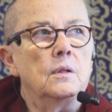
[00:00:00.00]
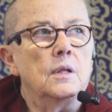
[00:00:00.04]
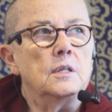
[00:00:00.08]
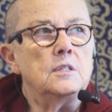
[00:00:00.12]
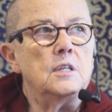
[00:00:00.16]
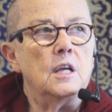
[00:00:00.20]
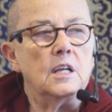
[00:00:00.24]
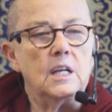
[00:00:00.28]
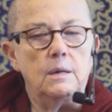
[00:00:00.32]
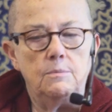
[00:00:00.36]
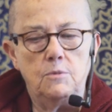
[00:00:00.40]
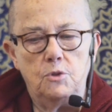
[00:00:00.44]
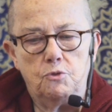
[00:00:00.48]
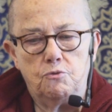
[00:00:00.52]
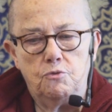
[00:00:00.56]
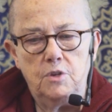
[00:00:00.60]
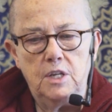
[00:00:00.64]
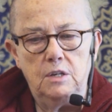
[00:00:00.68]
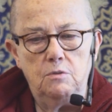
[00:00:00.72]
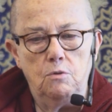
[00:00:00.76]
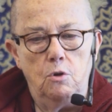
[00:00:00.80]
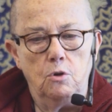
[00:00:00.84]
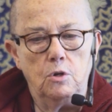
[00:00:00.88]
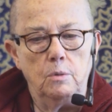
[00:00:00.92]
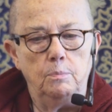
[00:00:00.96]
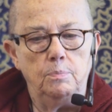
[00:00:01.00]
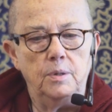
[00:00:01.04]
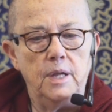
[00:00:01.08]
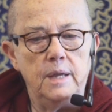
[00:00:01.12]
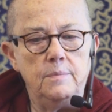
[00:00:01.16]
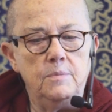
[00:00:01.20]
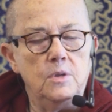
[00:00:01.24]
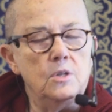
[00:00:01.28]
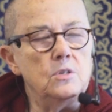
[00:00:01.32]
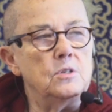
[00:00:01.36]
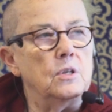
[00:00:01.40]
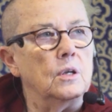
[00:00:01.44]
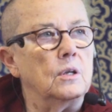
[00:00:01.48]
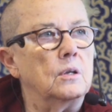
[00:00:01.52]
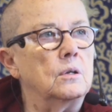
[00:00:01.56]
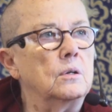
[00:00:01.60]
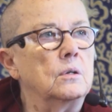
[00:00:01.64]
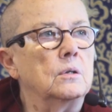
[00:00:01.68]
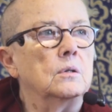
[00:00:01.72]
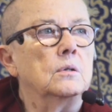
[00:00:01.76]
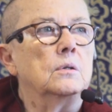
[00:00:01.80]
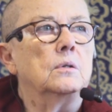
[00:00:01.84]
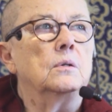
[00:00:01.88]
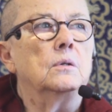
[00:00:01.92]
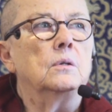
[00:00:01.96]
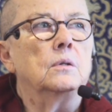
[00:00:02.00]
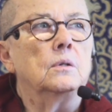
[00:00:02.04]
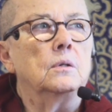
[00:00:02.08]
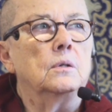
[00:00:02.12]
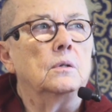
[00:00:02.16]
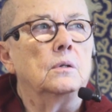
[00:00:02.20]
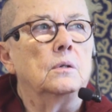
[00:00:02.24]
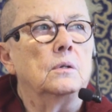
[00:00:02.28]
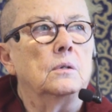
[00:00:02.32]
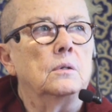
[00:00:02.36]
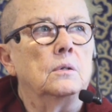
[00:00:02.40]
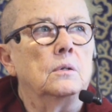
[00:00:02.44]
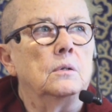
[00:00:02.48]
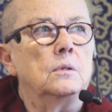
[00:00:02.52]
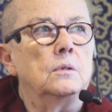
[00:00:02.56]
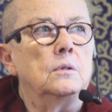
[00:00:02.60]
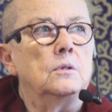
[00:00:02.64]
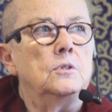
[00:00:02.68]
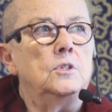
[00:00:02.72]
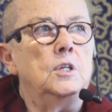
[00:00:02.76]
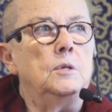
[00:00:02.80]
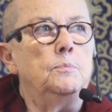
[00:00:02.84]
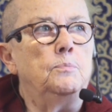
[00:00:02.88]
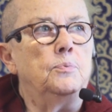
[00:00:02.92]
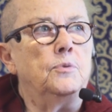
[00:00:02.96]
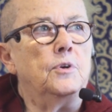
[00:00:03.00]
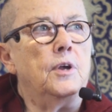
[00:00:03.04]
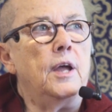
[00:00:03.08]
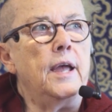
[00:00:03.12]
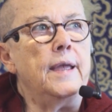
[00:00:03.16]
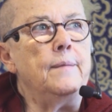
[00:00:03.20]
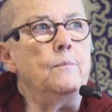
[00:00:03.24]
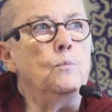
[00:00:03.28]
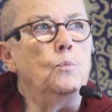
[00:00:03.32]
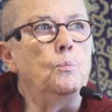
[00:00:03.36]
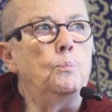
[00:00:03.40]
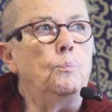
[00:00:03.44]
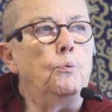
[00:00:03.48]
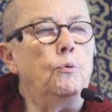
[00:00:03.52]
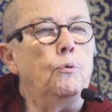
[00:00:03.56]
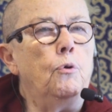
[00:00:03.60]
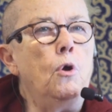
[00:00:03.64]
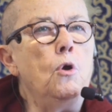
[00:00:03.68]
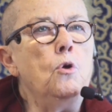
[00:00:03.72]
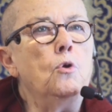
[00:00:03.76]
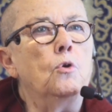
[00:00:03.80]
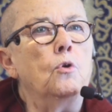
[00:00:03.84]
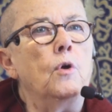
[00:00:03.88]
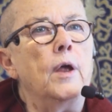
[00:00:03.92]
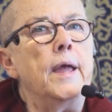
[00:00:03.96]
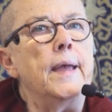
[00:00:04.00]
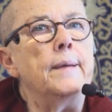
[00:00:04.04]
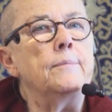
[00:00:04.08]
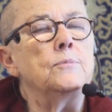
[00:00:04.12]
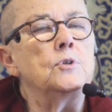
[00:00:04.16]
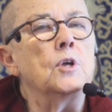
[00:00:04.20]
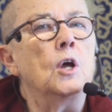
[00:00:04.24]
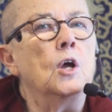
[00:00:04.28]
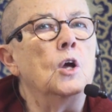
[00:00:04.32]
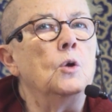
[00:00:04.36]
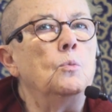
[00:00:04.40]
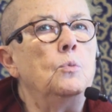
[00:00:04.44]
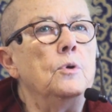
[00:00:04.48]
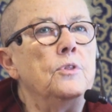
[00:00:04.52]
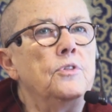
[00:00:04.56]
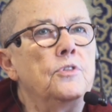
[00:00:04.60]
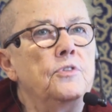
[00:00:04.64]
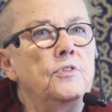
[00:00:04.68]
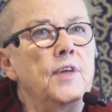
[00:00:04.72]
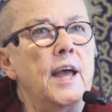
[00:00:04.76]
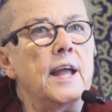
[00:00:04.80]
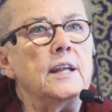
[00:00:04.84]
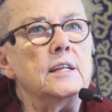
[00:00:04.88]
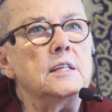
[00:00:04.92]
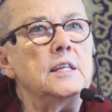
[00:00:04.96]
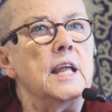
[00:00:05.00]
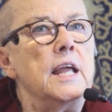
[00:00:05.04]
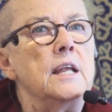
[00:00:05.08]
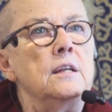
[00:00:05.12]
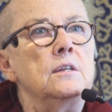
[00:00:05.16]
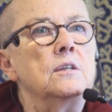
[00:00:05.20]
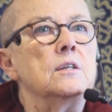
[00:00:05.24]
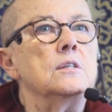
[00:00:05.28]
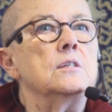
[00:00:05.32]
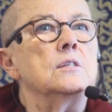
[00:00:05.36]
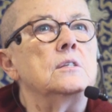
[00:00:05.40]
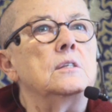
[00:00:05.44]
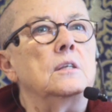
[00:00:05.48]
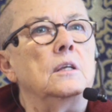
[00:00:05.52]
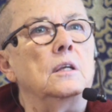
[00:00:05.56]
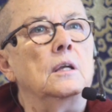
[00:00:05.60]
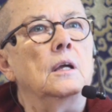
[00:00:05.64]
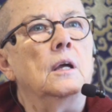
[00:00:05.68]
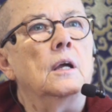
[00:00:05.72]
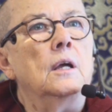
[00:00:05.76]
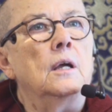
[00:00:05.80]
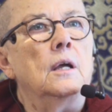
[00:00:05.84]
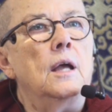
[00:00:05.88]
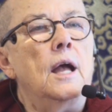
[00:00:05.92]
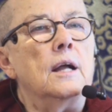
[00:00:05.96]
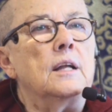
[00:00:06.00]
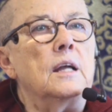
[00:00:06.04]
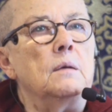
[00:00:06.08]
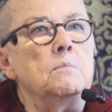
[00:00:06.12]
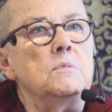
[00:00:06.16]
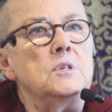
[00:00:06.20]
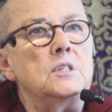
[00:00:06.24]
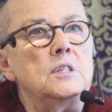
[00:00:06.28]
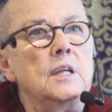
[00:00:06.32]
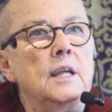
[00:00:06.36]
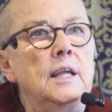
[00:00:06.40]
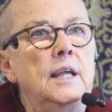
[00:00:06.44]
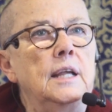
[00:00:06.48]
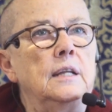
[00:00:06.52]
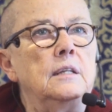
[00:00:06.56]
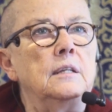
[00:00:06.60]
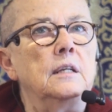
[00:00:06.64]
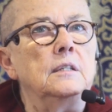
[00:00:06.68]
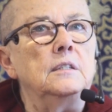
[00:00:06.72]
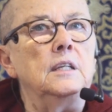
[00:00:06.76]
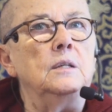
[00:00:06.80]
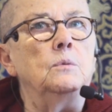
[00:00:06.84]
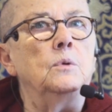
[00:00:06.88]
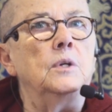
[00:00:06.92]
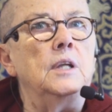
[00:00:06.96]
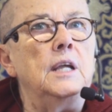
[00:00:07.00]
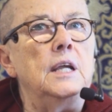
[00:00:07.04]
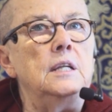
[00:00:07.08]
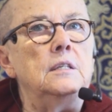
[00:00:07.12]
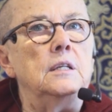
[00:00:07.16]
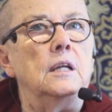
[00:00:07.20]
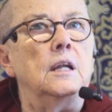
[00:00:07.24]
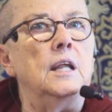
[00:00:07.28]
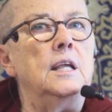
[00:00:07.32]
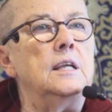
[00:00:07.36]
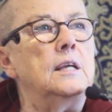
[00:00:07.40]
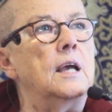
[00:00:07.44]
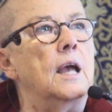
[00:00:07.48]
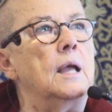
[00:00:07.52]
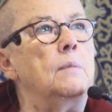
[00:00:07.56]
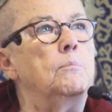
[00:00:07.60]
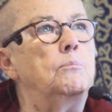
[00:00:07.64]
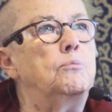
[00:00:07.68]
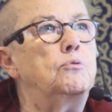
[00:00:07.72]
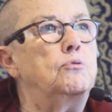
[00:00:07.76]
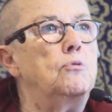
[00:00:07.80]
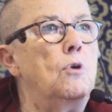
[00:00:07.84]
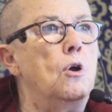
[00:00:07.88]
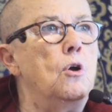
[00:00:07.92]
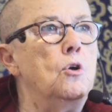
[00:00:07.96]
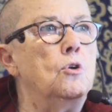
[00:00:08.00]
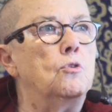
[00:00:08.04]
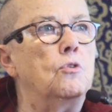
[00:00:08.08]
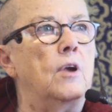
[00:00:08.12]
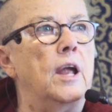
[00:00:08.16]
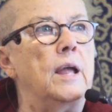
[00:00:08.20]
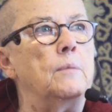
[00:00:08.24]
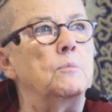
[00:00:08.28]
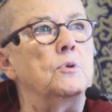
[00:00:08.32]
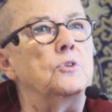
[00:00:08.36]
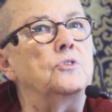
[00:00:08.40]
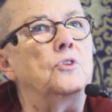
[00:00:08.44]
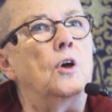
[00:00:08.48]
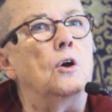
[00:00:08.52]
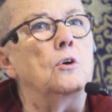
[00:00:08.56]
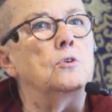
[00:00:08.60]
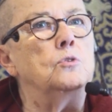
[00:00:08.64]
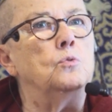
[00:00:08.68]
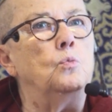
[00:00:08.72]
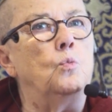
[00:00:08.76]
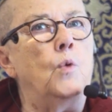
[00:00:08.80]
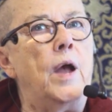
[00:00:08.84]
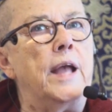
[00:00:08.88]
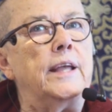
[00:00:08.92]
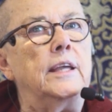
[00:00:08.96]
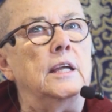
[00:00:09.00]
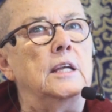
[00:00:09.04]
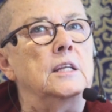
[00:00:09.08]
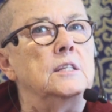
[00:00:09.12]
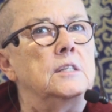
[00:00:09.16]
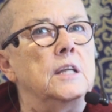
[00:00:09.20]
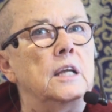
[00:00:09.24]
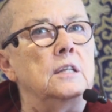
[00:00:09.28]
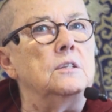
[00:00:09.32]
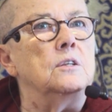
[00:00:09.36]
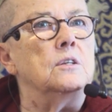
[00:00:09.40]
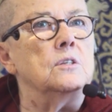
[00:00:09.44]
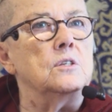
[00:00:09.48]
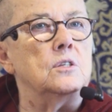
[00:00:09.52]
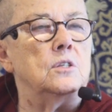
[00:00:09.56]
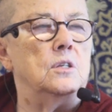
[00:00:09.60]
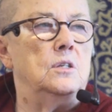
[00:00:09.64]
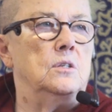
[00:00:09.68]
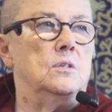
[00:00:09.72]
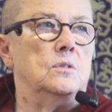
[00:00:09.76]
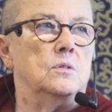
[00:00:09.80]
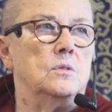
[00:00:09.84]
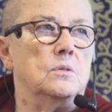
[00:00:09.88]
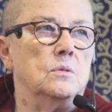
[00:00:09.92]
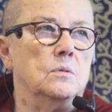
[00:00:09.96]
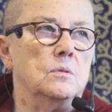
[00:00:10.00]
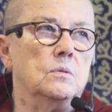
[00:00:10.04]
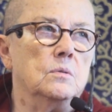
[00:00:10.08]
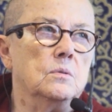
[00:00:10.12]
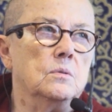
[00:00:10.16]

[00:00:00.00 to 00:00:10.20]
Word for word: That's how come the three year old can play music. She came programmed with that tendency. How come Mr. Hitler did what he did? He came programmed with those wacky tendencies.